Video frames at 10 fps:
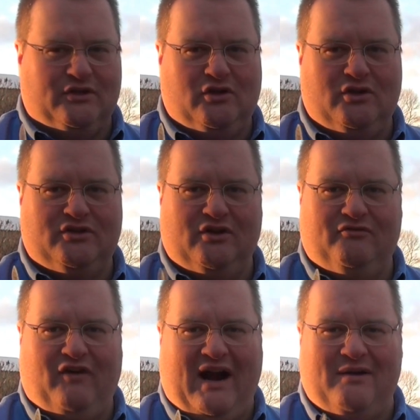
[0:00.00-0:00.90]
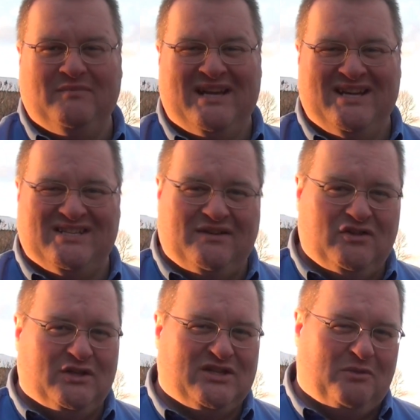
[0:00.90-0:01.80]
and closer to the fire. So even
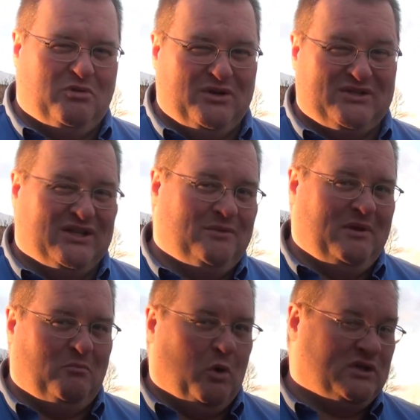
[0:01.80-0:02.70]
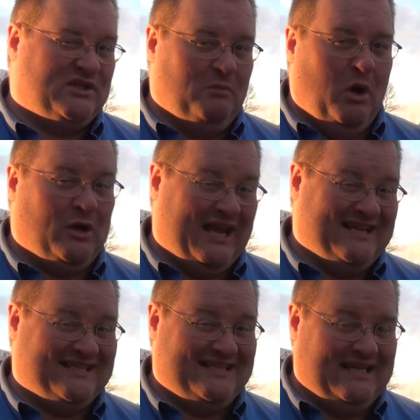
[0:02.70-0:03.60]
though it's going to produce a little bit more smoke
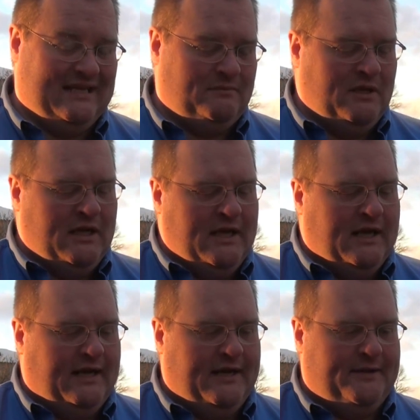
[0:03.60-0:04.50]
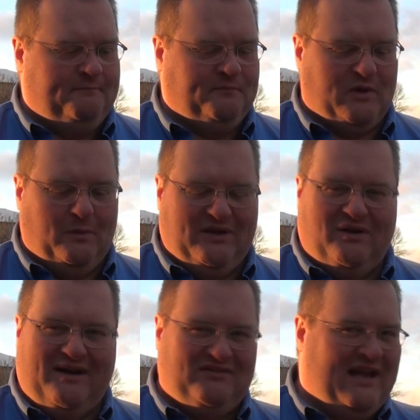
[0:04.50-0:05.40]
and steam, um, we
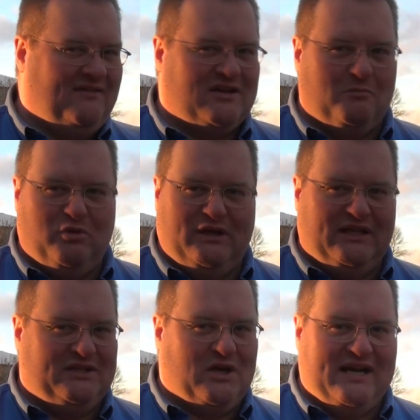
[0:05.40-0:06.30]
don't have to have a completely dry